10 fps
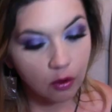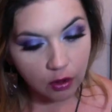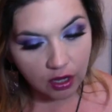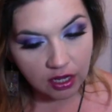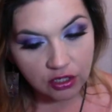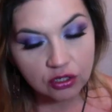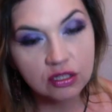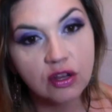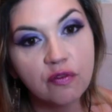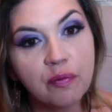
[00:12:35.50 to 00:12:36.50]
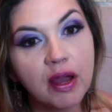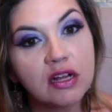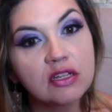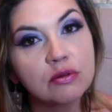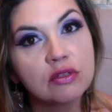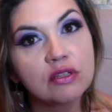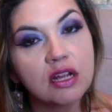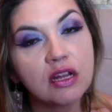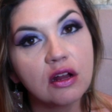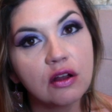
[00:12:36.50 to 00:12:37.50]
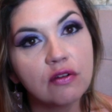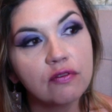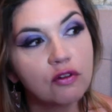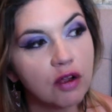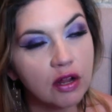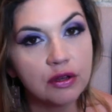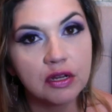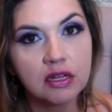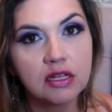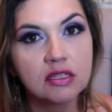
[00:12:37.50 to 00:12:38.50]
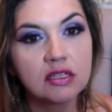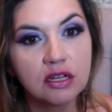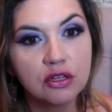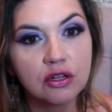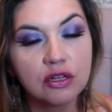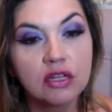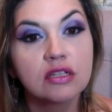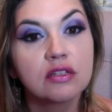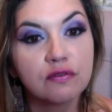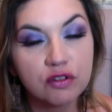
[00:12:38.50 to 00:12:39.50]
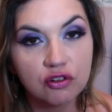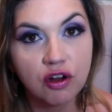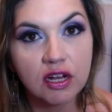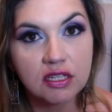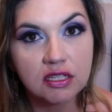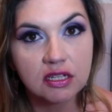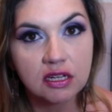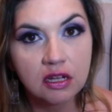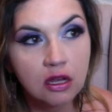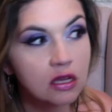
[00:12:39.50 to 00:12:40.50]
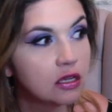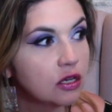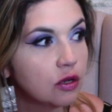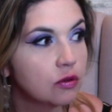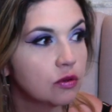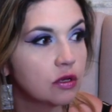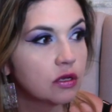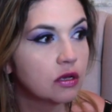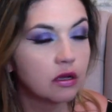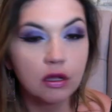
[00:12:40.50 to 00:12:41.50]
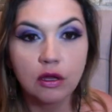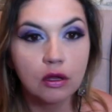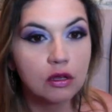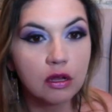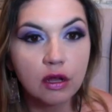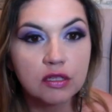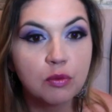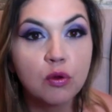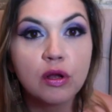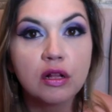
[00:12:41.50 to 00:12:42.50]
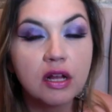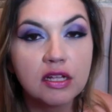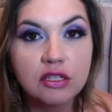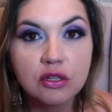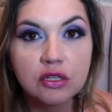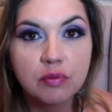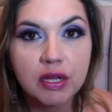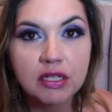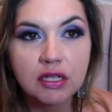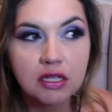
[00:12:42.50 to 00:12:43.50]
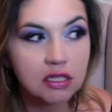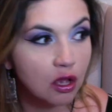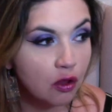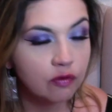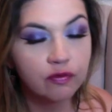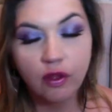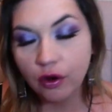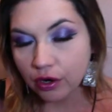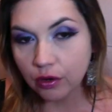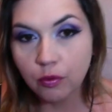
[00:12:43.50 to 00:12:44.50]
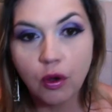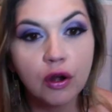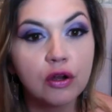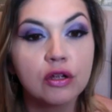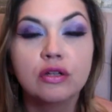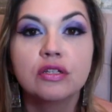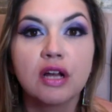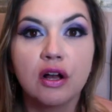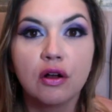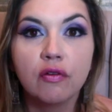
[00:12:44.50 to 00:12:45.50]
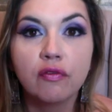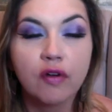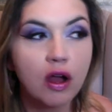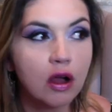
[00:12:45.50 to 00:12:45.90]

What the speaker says: get yourself back to a state of groundedness, centeredness, of trust. You know, smoke cleanse your spaces, Florida water yourself,